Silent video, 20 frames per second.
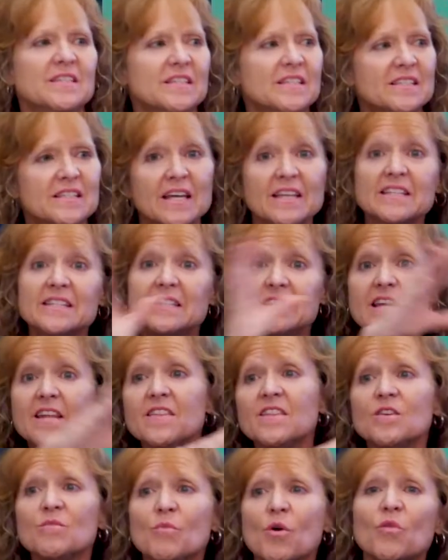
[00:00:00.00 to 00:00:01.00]
and
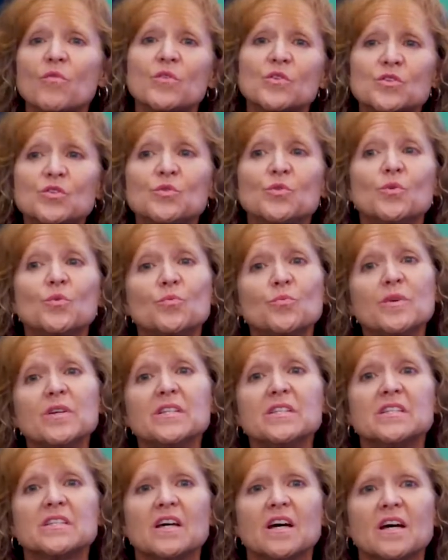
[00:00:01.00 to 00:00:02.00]
send them over to
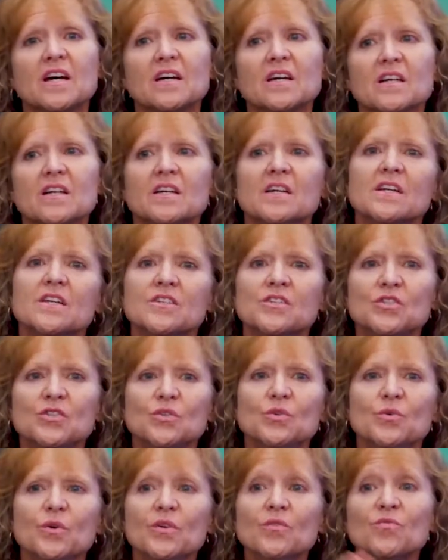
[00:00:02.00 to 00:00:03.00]
Arista
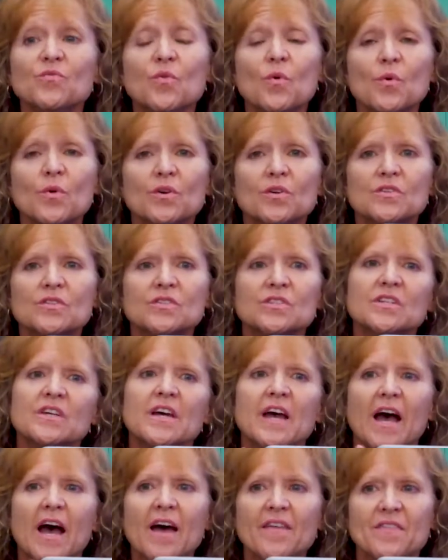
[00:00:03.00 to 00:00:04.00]
to enforce
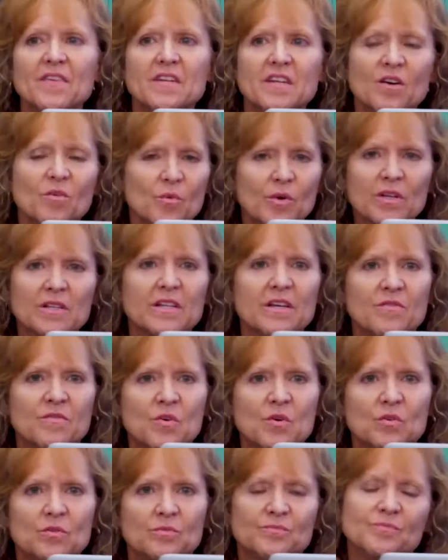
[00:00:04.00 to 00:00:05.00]
at the network
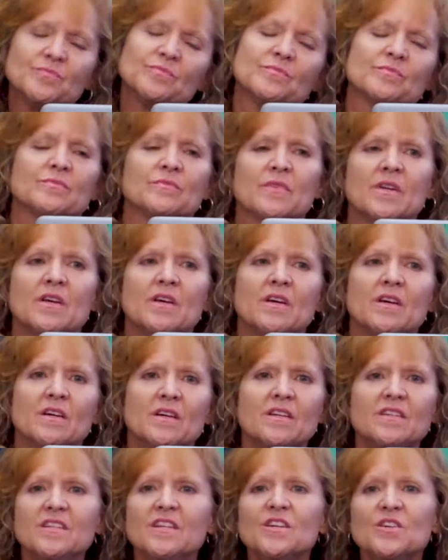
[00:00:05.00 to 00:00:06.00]
level.
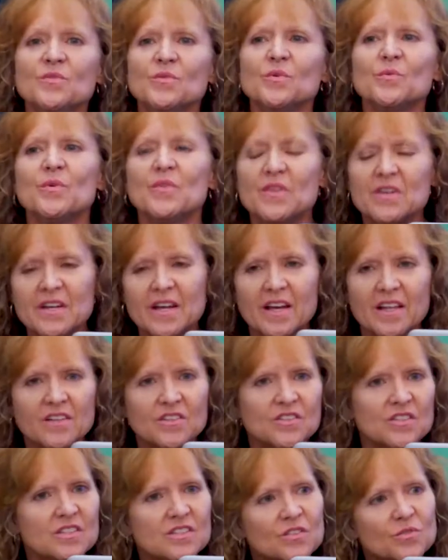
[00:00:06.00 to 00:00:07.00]
Continuing with
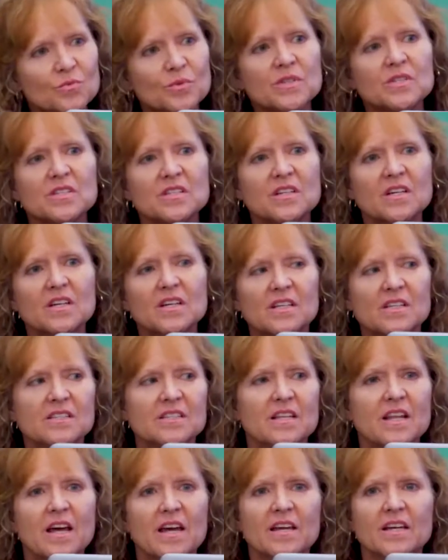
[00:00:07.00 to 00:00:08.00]
analogies, Arista is
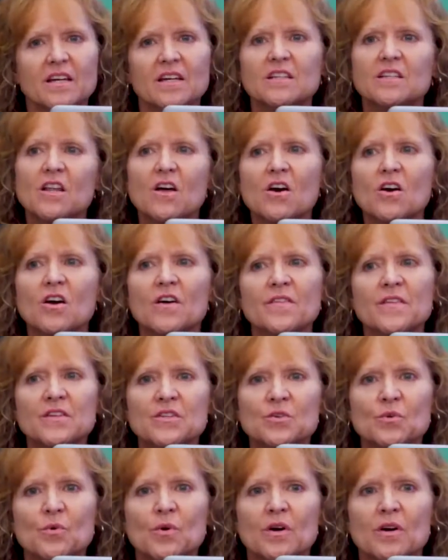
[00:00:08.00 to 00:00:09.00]
like a lock on the
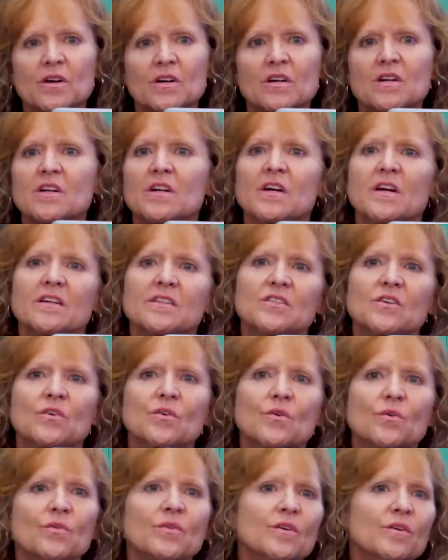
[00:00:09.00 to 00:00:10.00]
door.
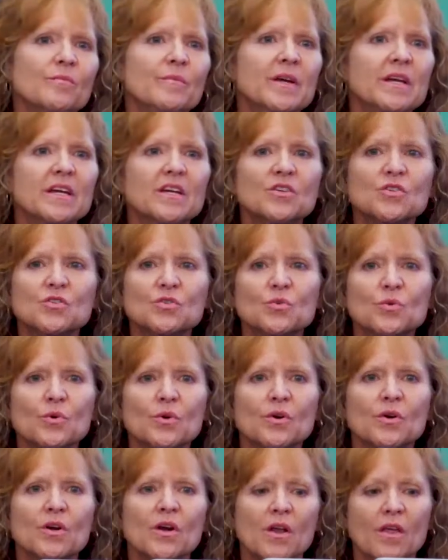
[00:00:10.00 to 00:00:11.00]
So they're making
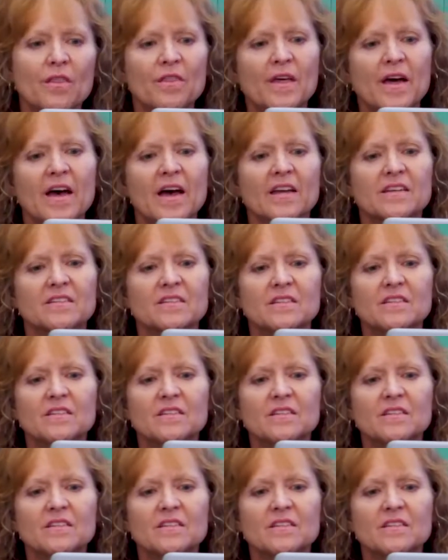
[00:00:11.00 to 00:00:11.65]
sure that